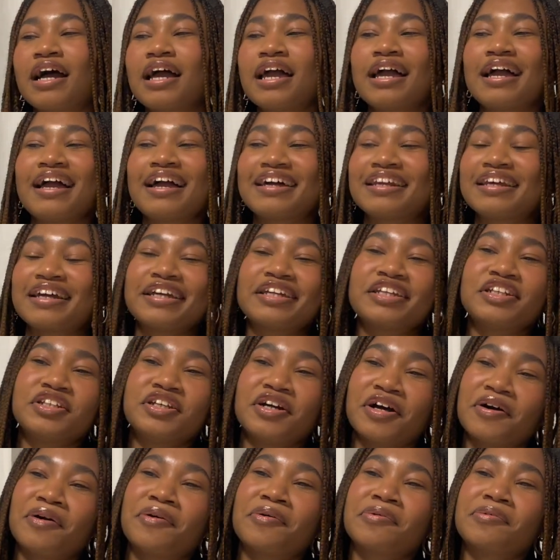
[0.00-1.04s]
And I
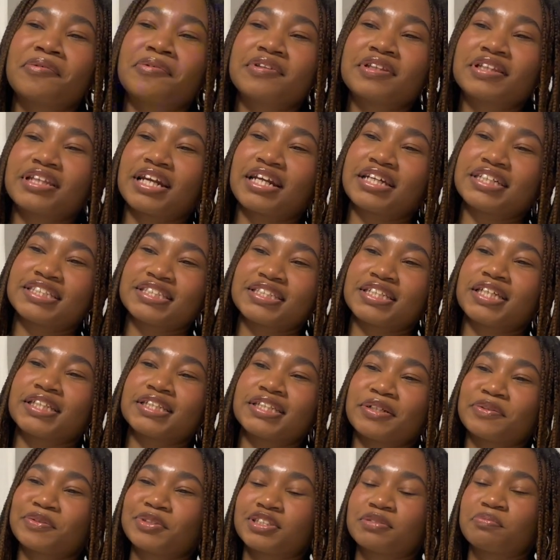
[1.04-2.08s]
know that I said
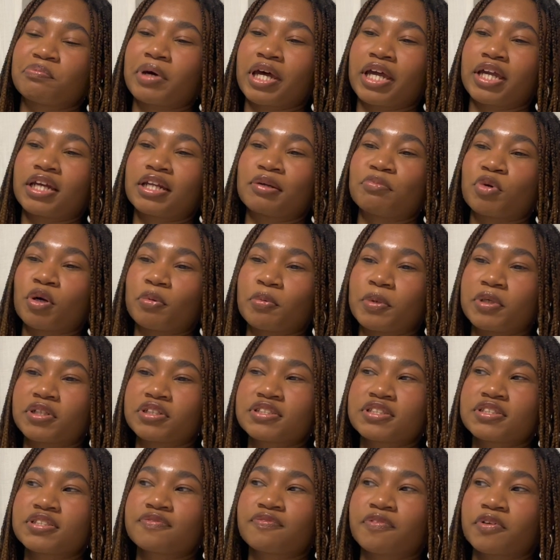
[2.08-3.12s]
that I wasn't buying any more
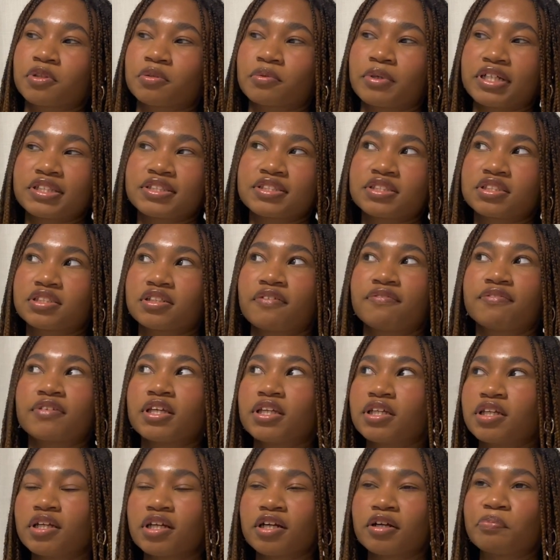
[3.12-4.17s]
books for the rest of the
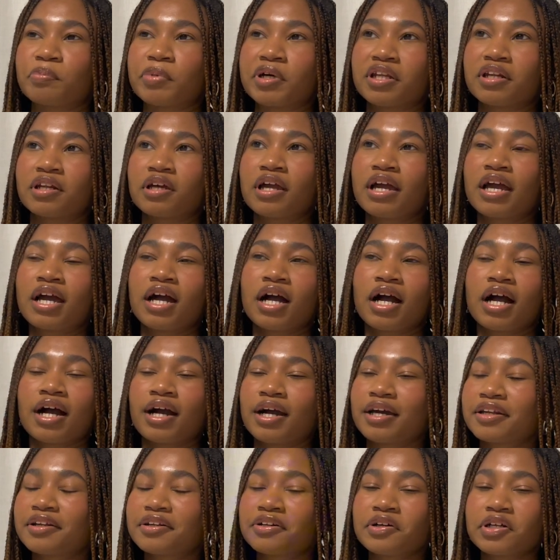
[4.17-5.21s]
year, but
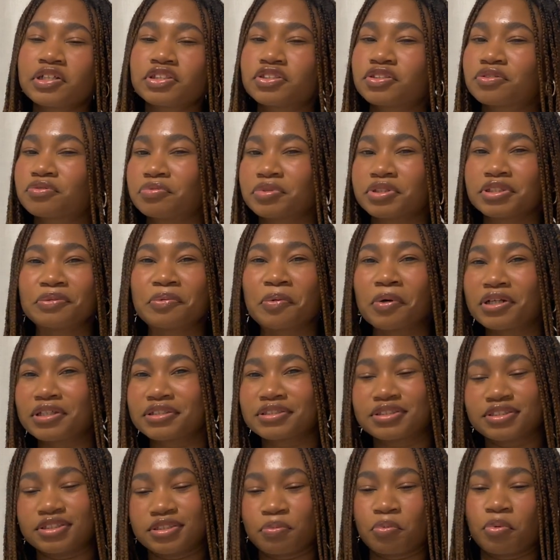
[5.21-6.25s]
I don't know, I just really wanted
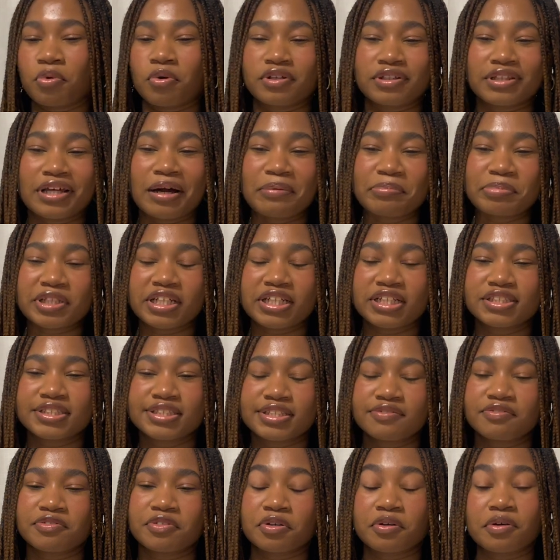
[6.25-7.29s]
to support that place,
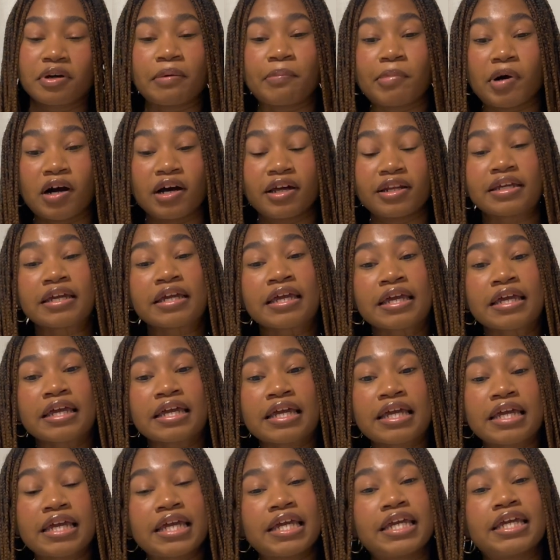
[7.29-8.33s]
even though I bought
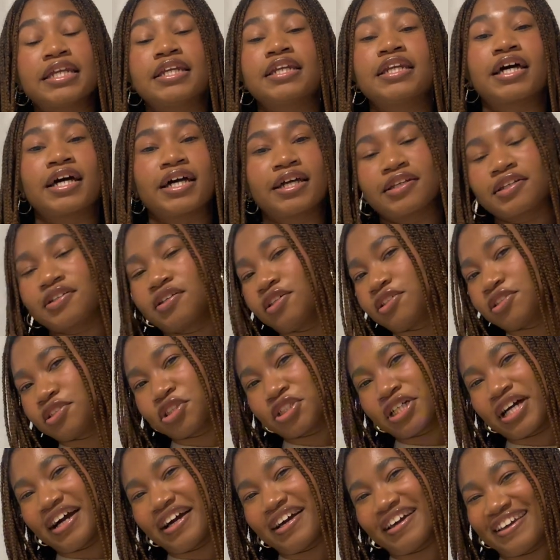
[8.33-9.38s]
a $9
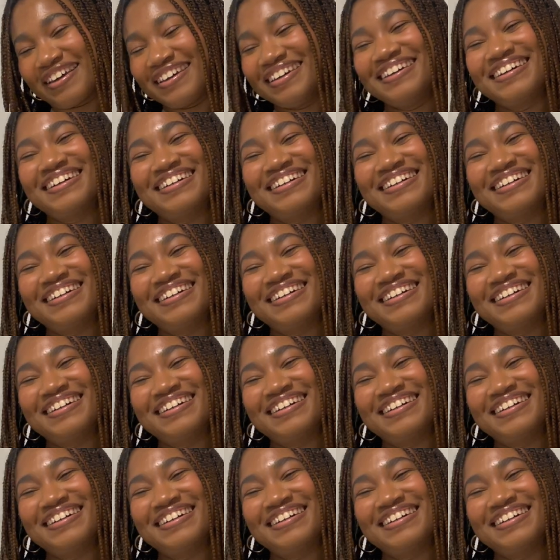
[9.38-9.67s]
chai.